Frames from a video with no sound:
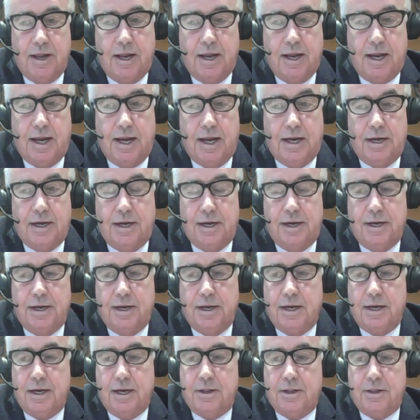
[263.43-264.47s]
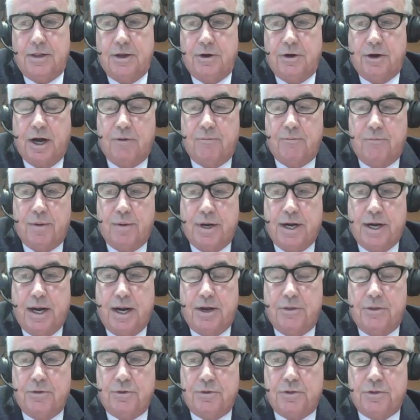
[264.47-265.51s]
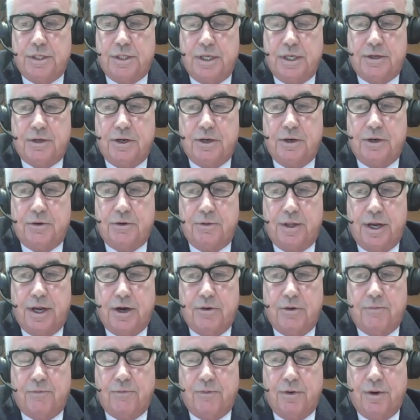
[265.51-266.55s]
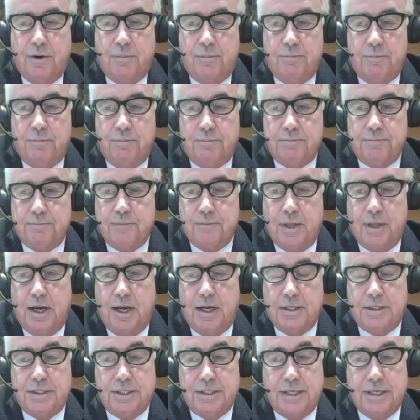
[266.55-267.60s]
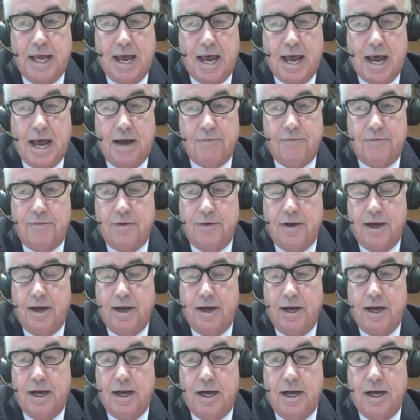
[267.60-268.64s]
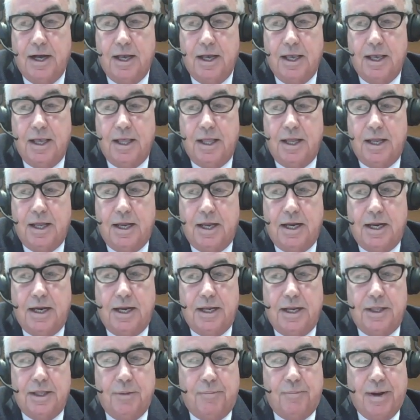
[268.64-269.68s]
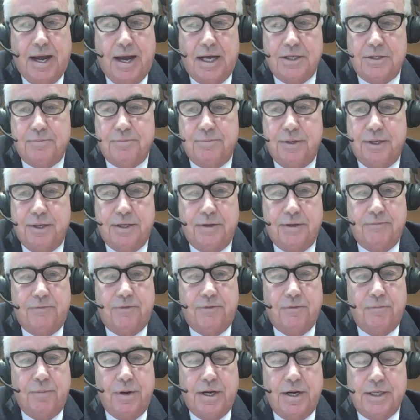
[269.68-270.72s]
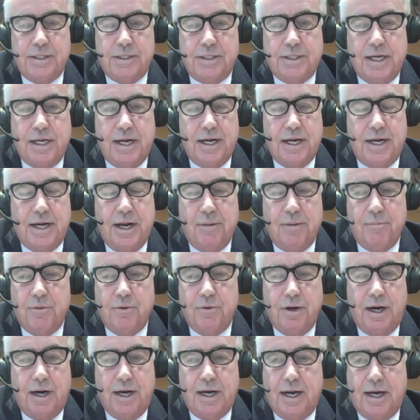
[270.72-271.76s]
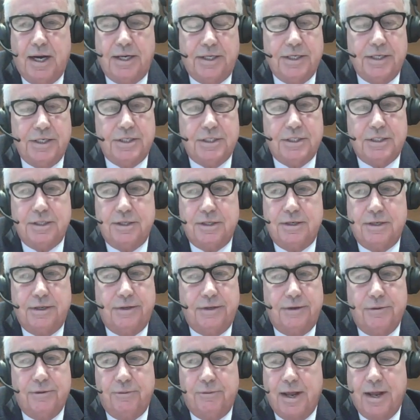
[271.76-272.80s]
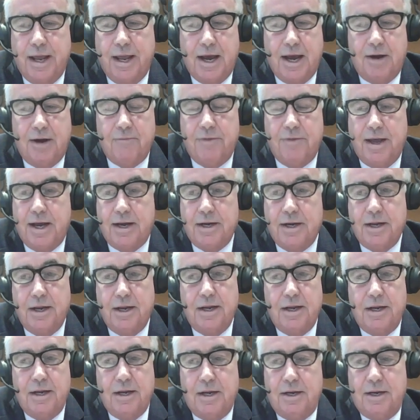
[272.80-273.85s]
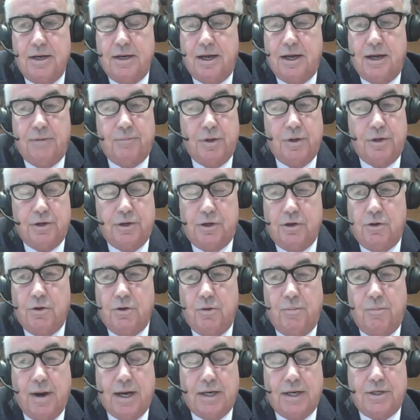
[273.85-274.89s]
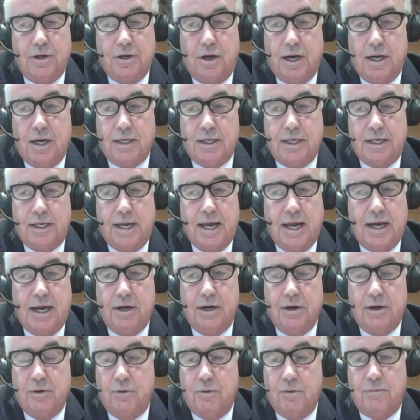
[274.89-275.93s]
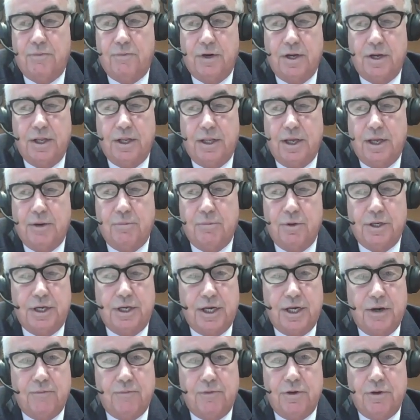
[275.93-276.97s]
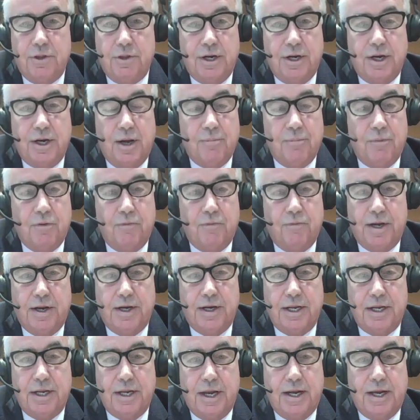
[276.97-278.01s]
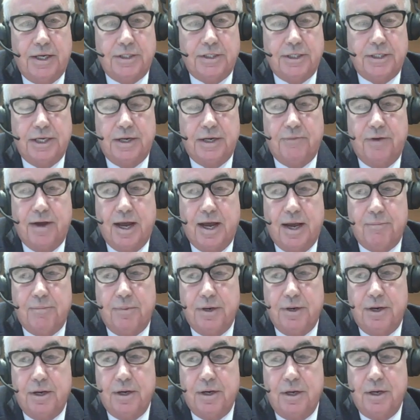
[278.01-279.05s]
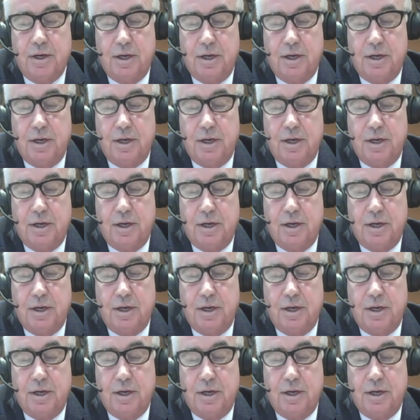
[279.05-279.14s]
And there have been others that are there from staff in the past. But for me to say a number, I just don't have that. You could go back to Hockey Canada and hopefully they would give you the number of NDAs that have happened